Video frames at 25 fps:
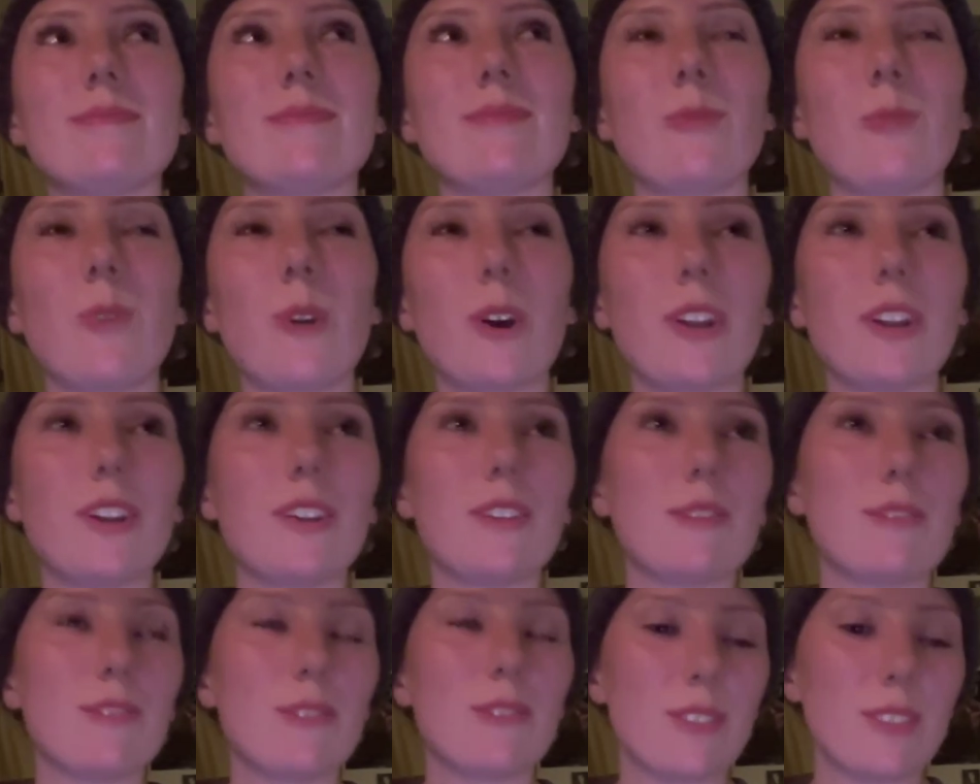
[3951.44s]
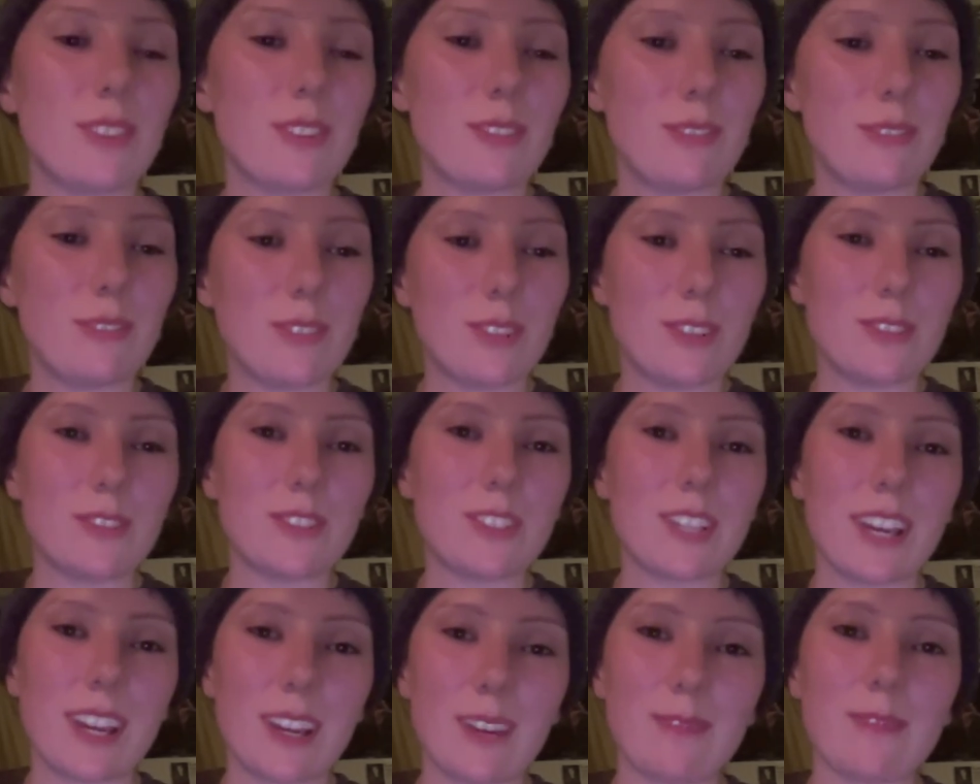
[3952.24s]
one of the few
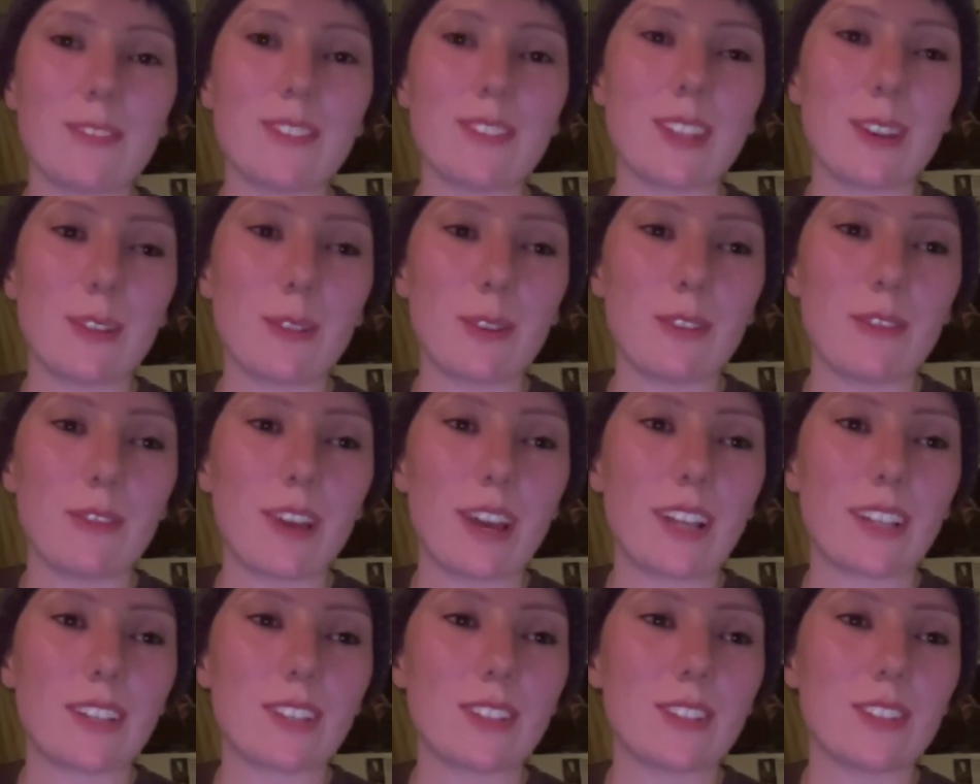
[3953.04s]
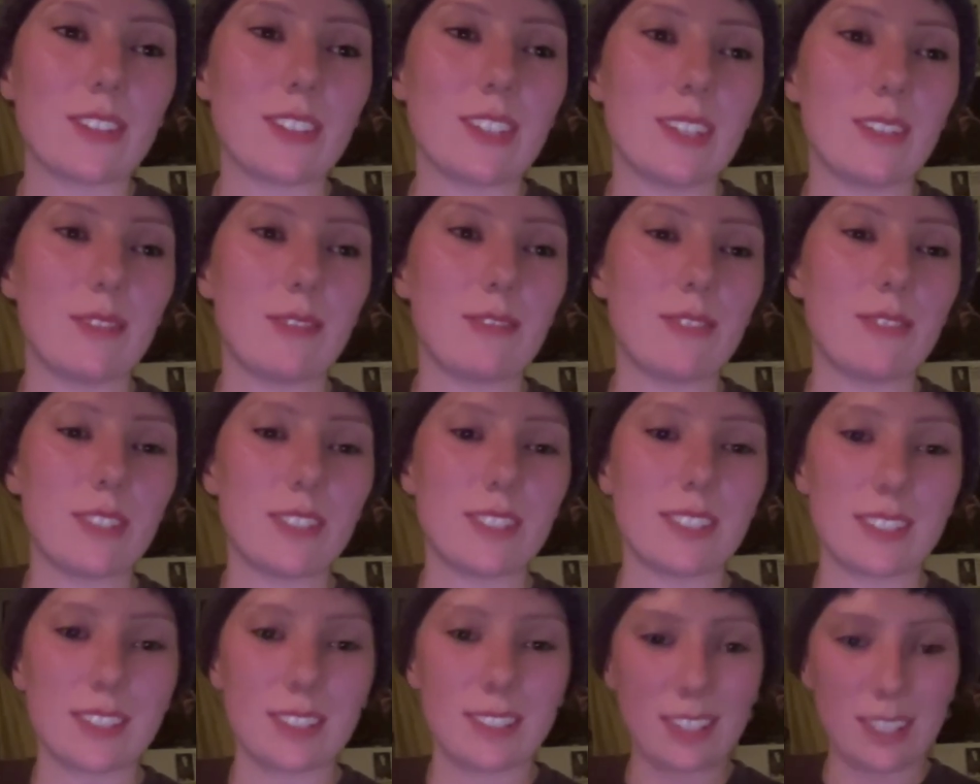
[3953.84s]
times that we've actually
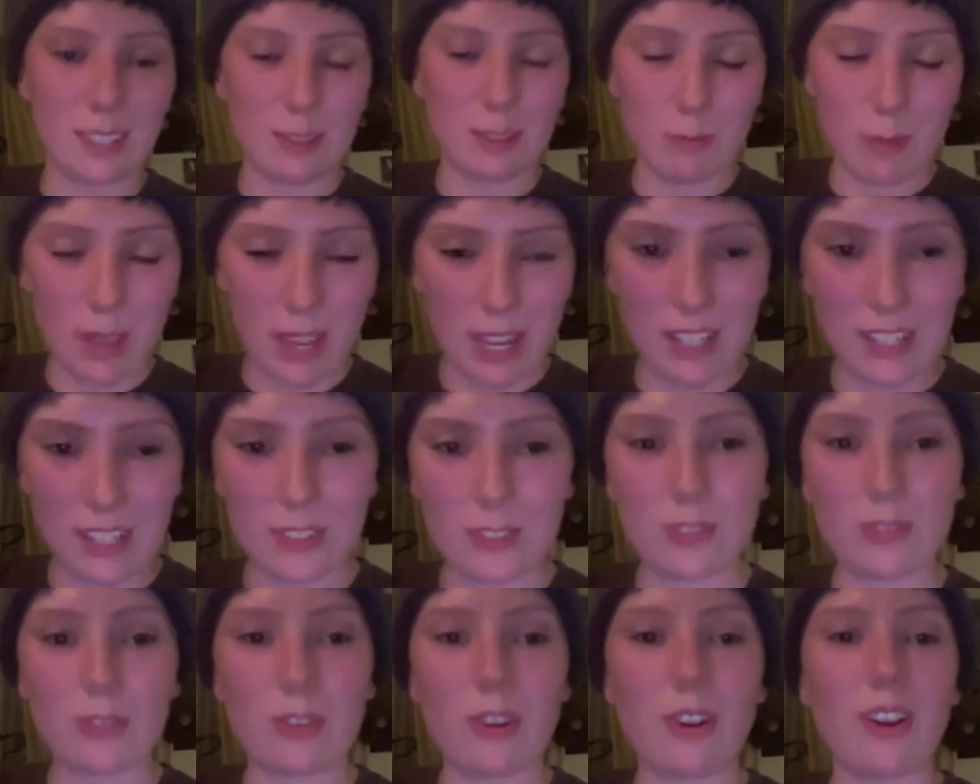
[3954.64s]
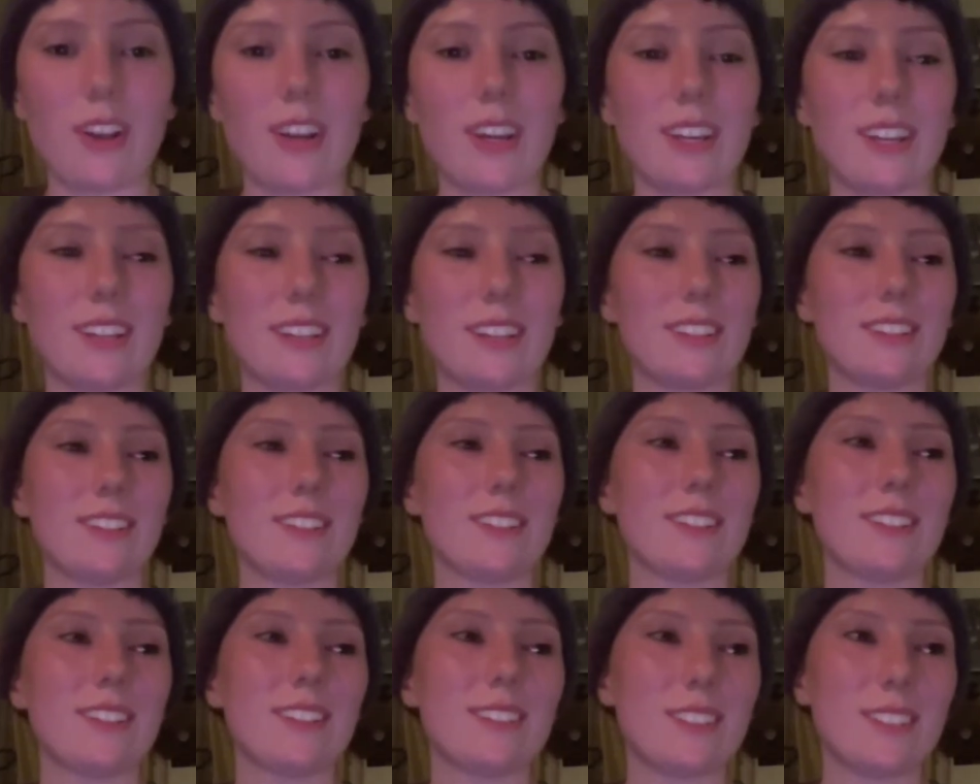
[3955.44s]
physically made a drawing
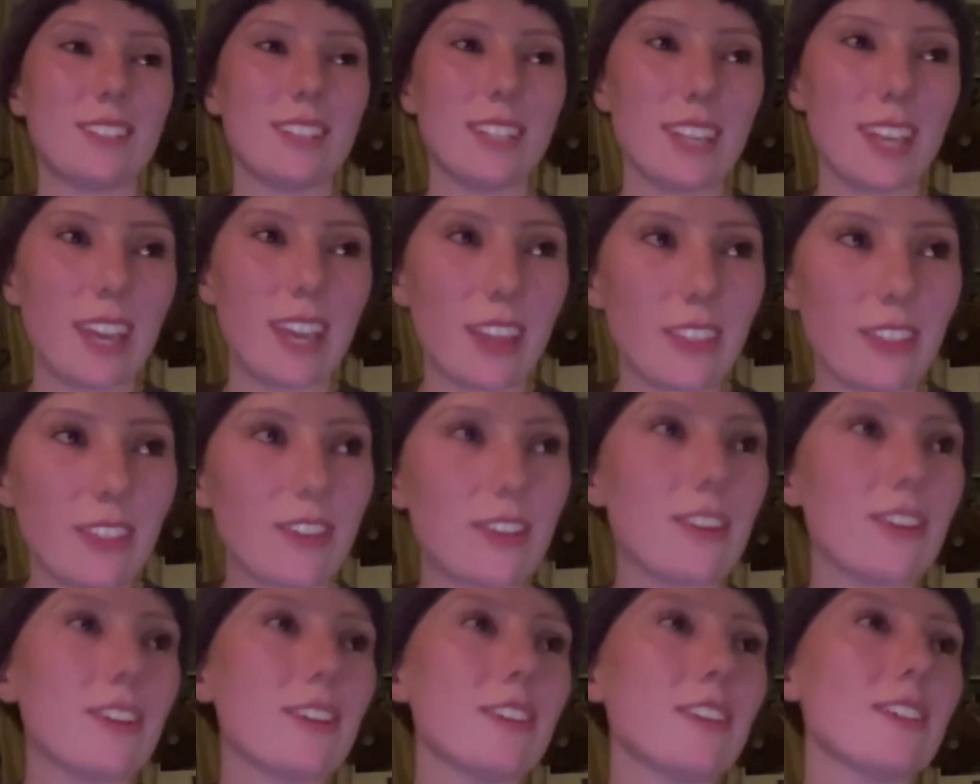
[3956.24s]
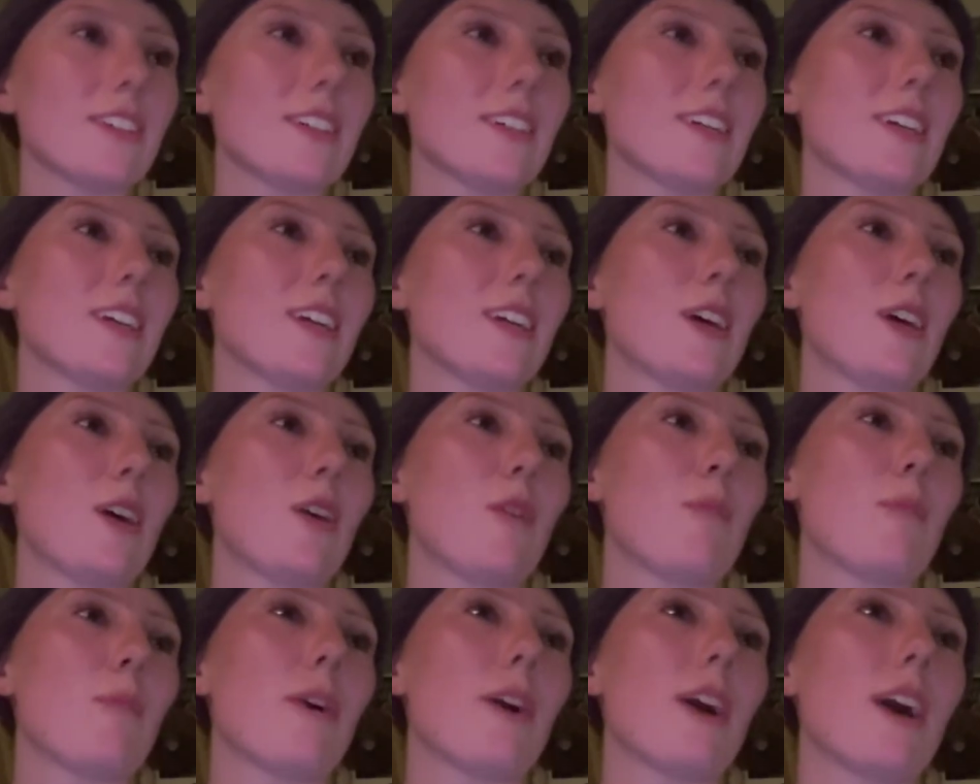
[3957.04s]
together.
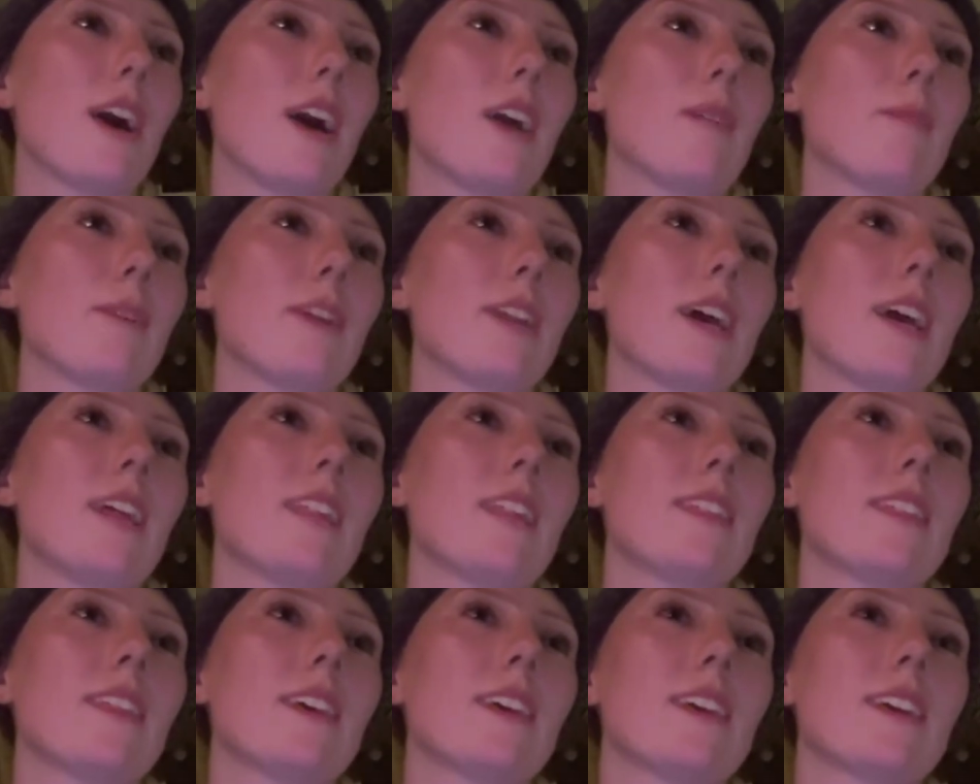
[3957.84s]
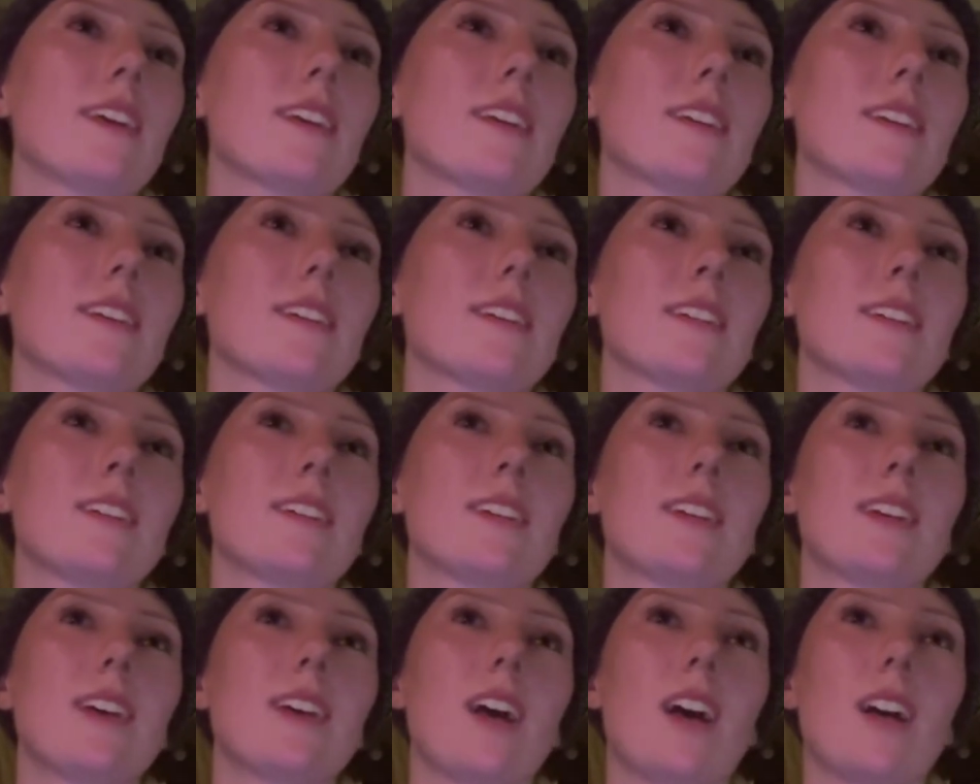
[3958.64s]
But I mean, I think
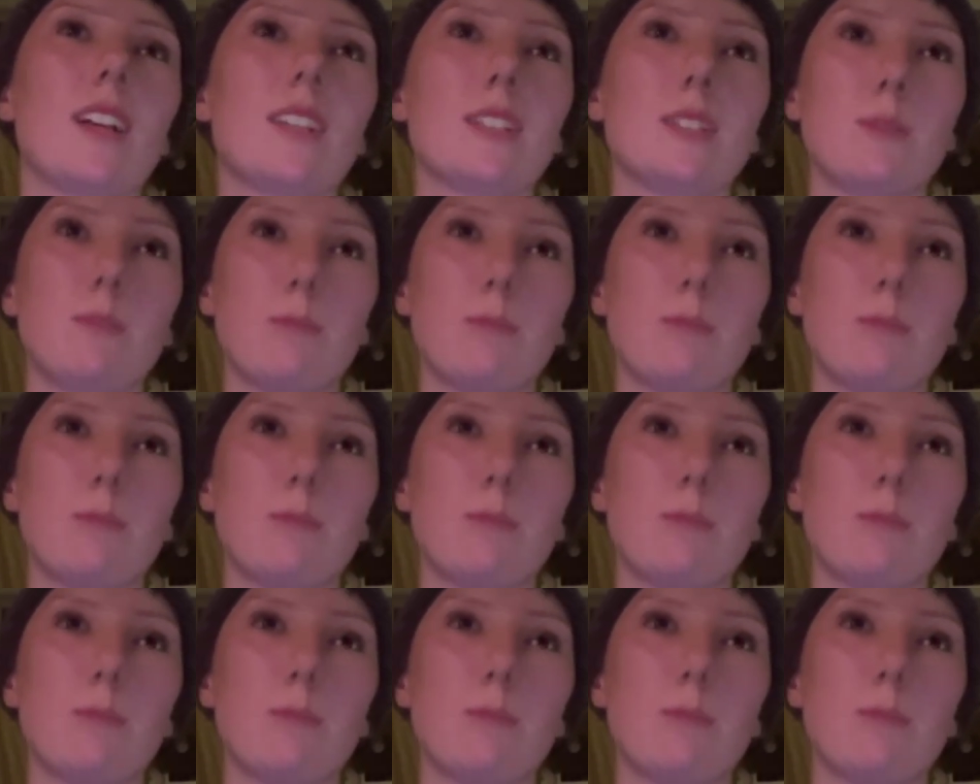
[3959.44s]
us